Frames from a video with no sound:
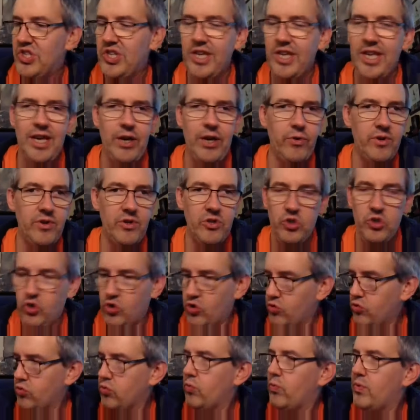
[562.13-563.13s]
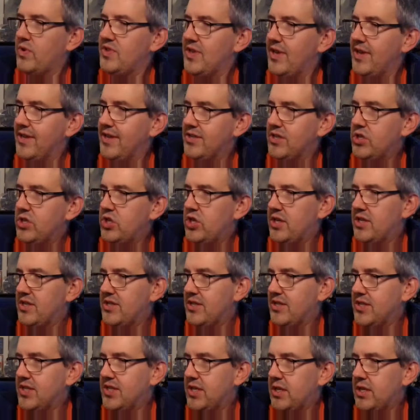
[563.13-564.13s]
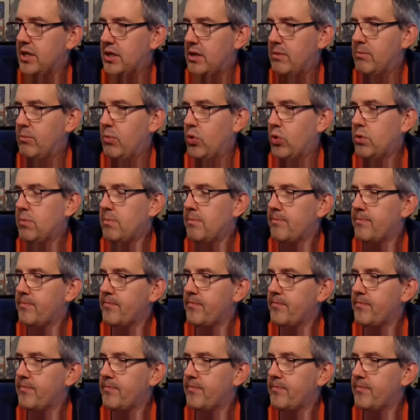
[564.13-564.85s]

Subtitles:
see how it is once it has a chance to sink in more.